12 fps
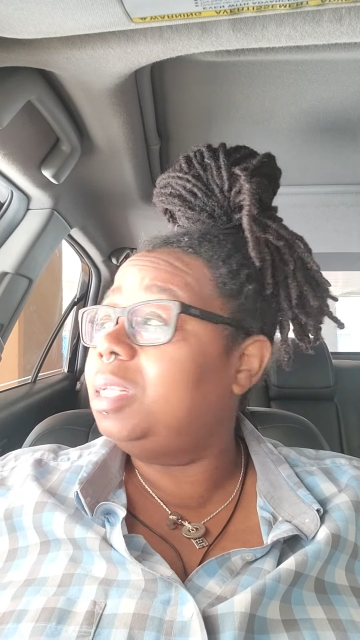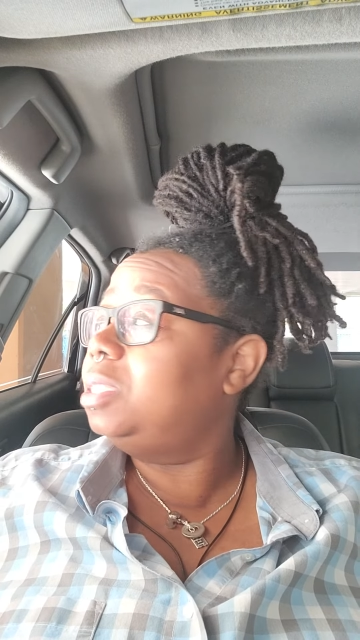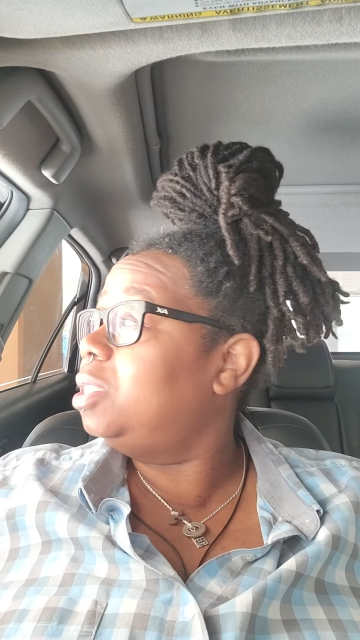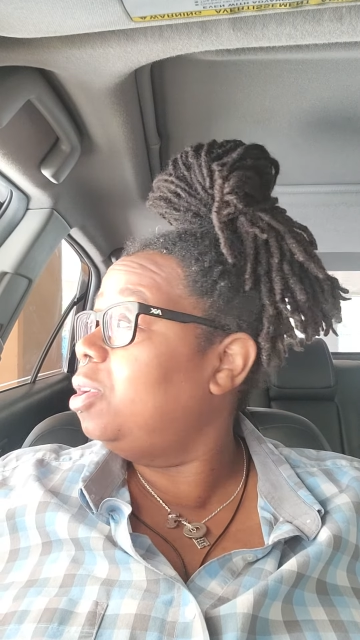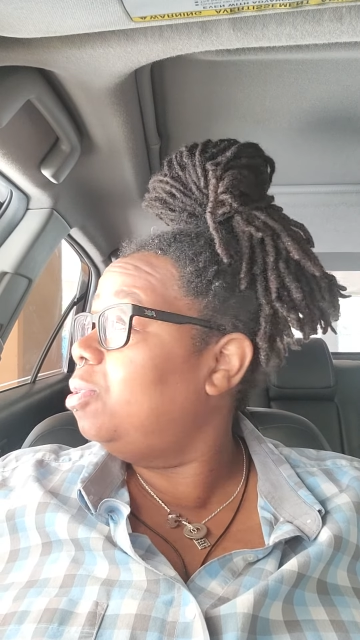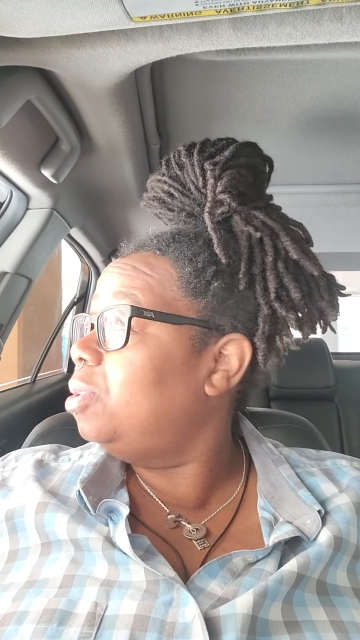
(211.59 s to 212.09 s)

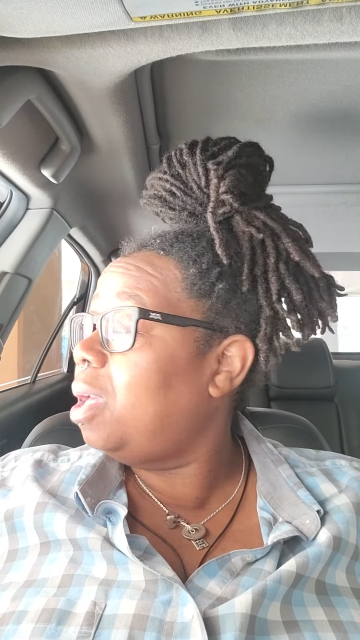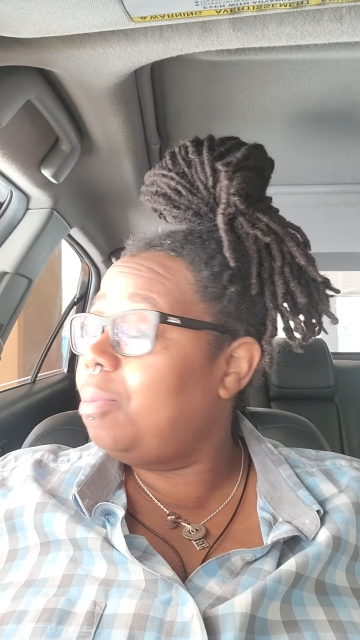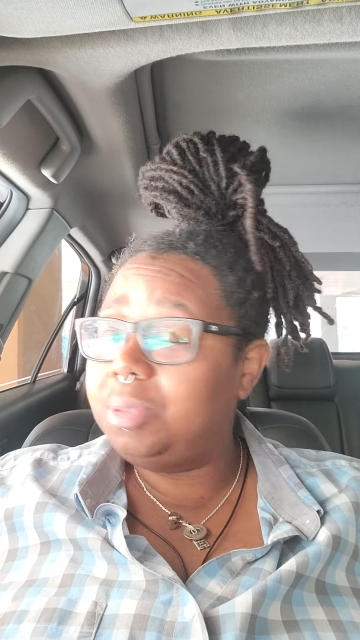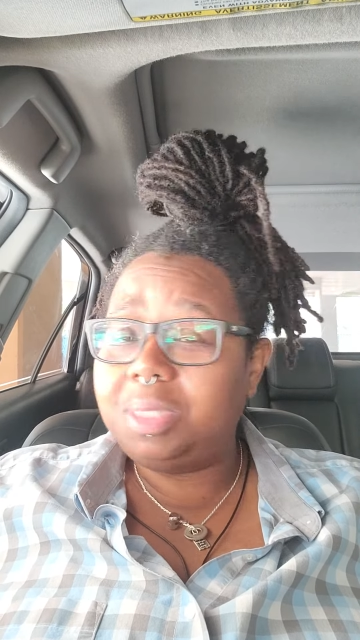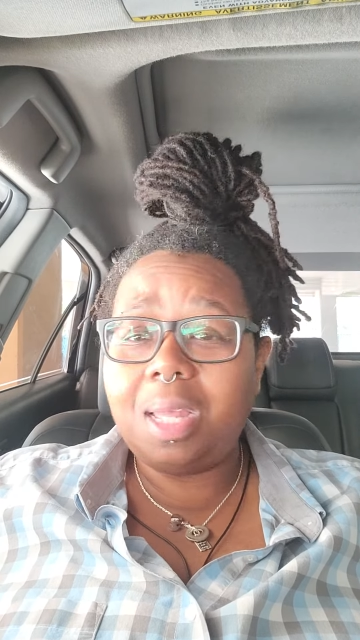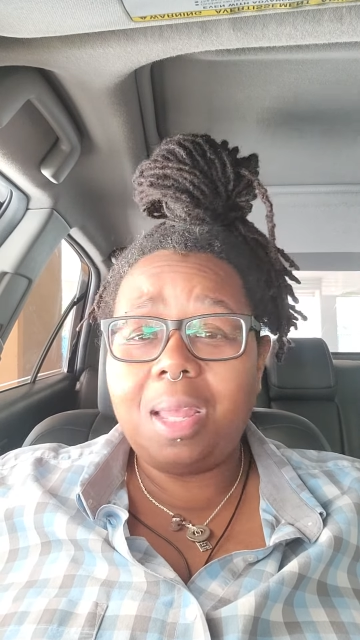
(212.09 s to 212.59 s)
So that
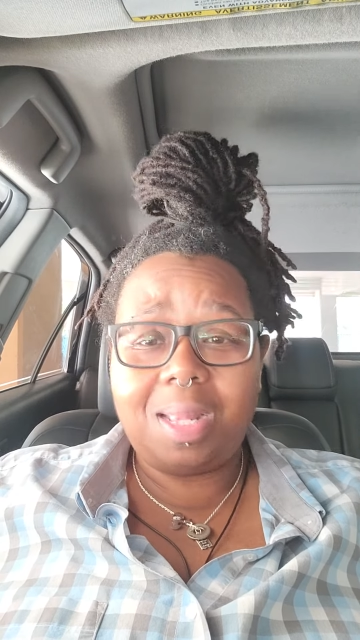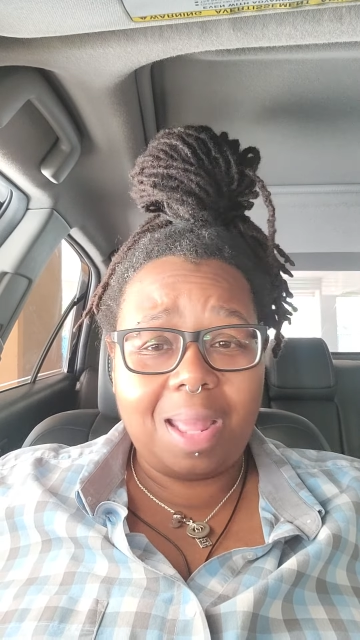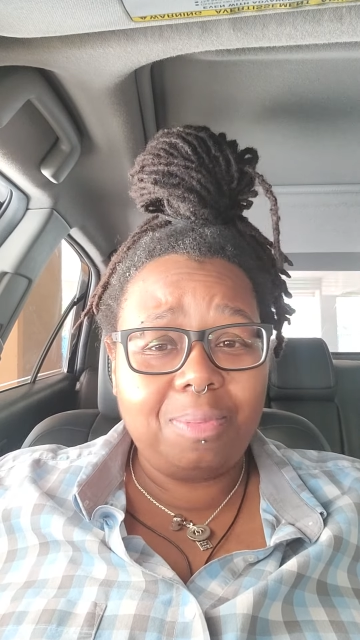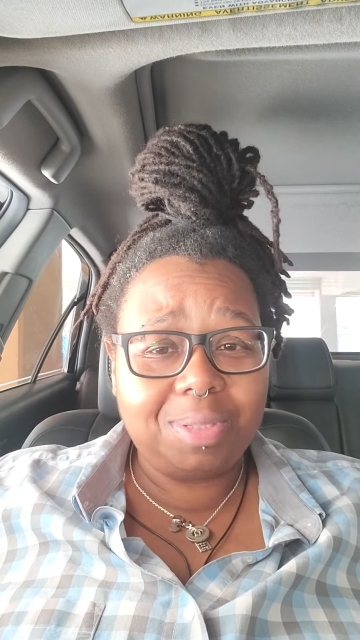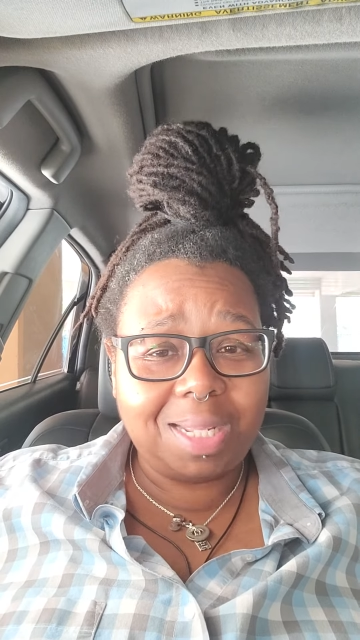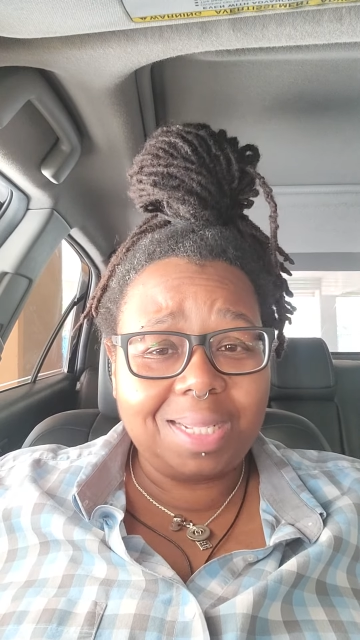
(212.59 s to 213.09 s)
was that,
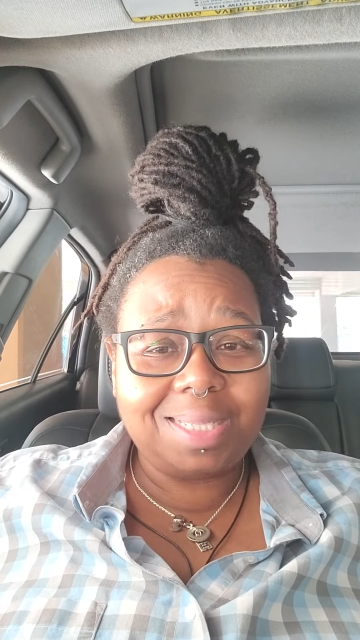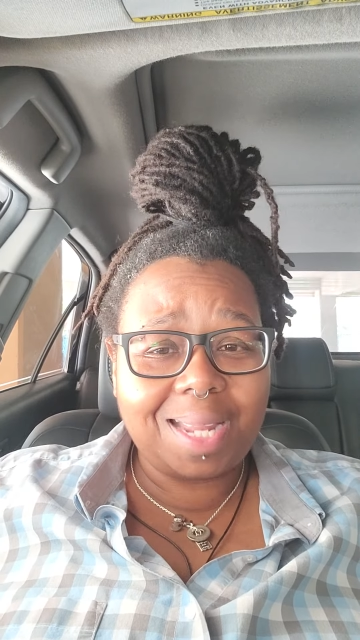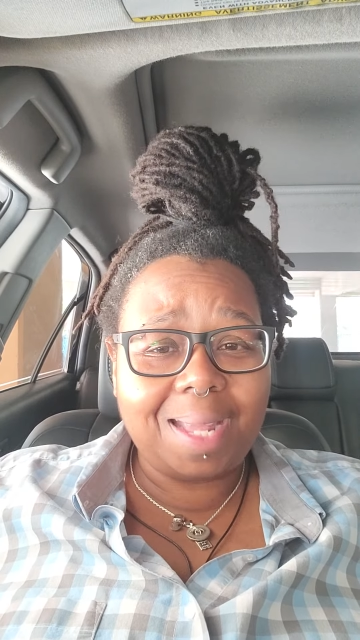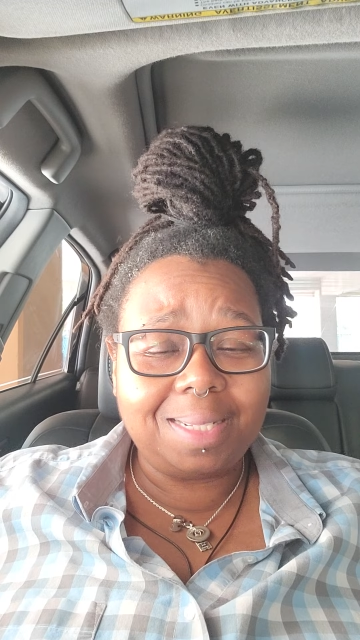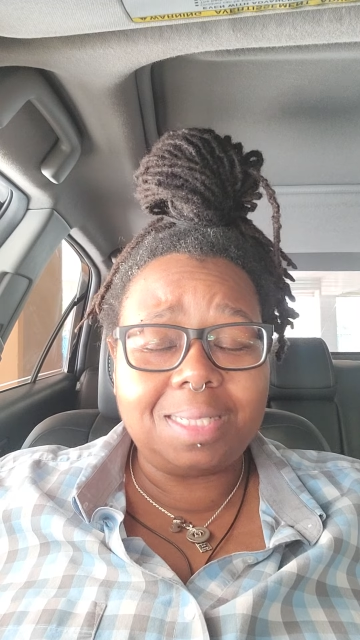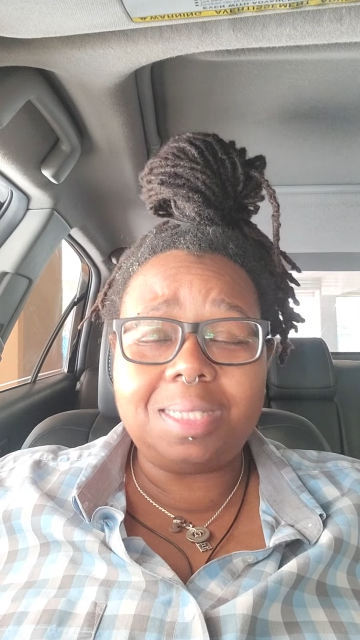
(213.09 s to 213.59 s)
that was that's
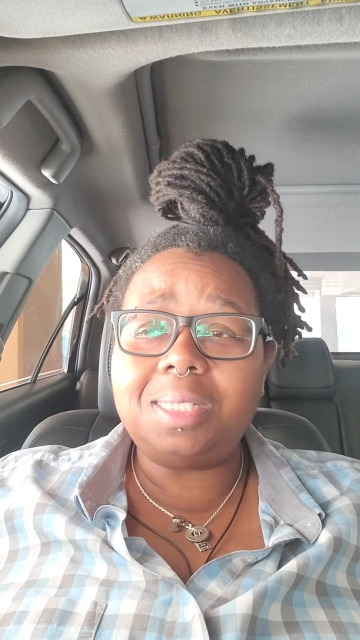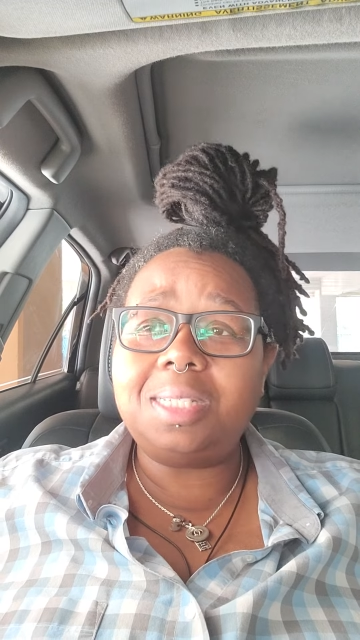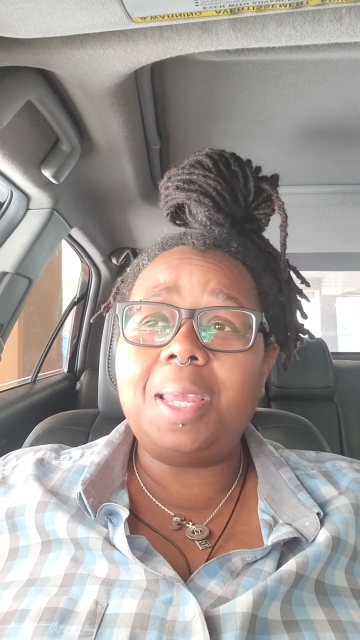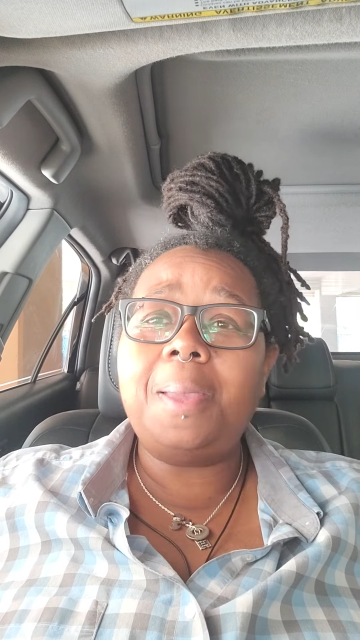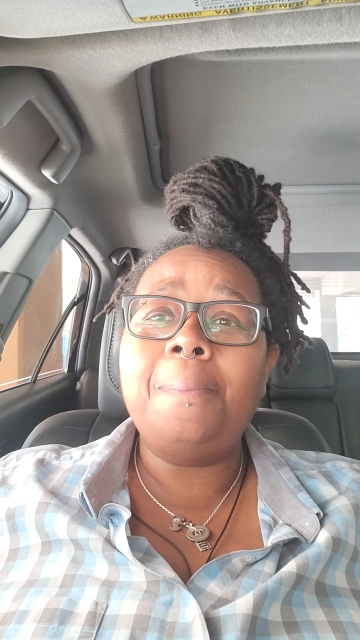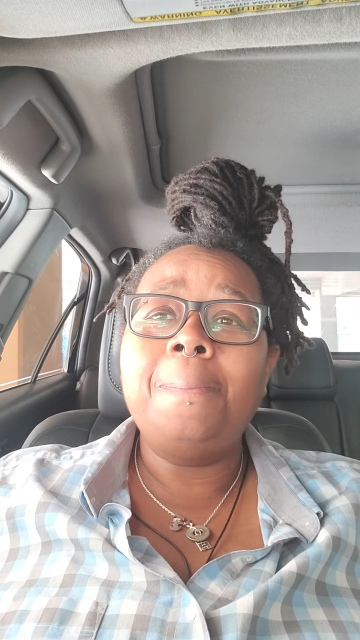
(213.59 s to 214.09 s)
nice to
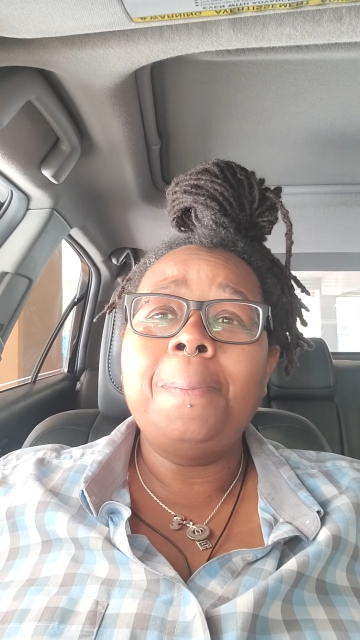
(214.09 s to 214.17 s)
see.